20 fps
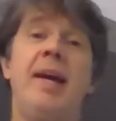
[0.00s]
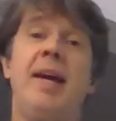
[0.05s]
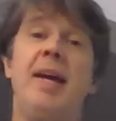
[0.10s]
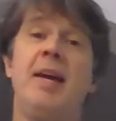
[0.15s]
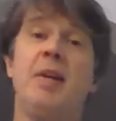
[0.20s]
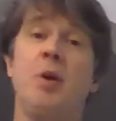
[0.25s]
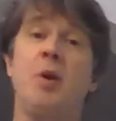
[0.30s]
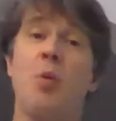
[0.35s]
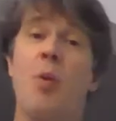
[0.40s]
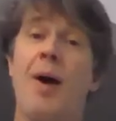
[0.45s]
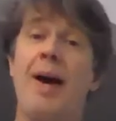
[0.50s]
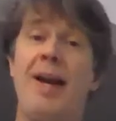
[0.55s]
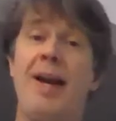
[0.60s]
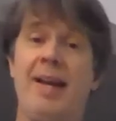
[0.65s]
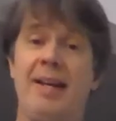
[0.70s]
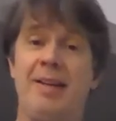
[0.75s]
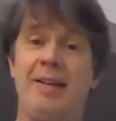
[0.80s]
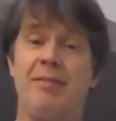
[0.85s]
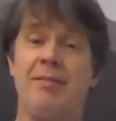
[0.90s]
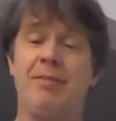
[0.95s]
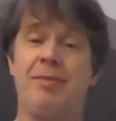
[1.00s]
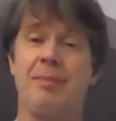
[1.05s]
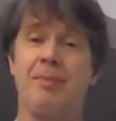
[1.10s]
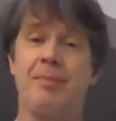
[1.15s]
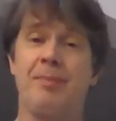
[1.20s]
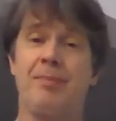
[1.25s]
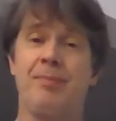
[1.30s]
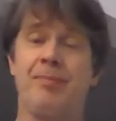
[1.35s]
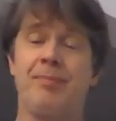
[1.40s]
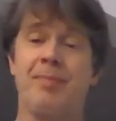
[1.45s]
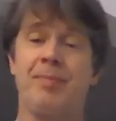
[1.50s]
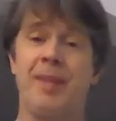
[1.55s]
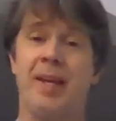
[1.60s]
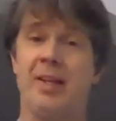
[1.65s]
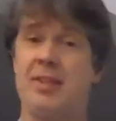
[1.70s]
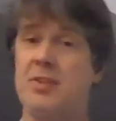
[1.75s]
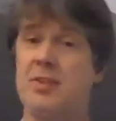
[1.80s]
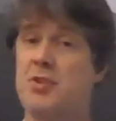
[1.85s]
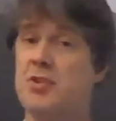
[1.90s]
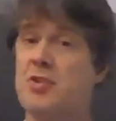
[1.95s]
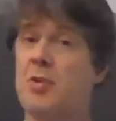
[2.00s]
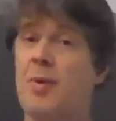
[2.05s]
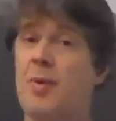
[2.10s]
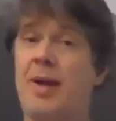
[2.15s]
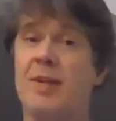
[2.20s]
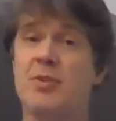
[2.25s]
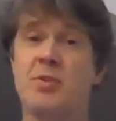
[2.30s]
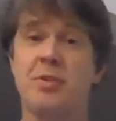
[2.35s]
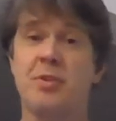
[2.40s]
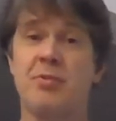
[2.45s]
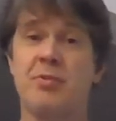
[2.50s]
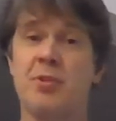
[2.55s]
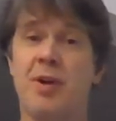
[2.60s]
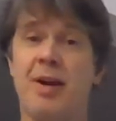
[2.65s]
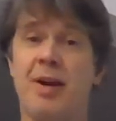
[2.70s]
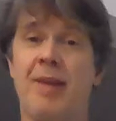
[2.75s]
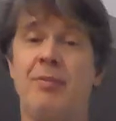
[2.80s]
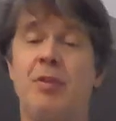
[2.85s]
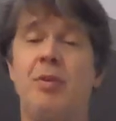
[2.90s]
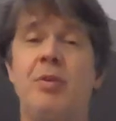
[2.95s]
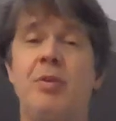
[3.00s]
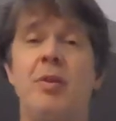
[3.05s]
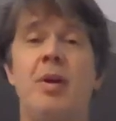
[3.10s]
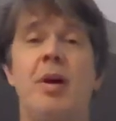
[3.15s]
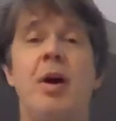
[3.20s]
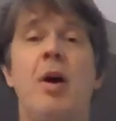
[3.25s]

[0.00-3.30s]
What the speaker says: in a wave and its direction of travel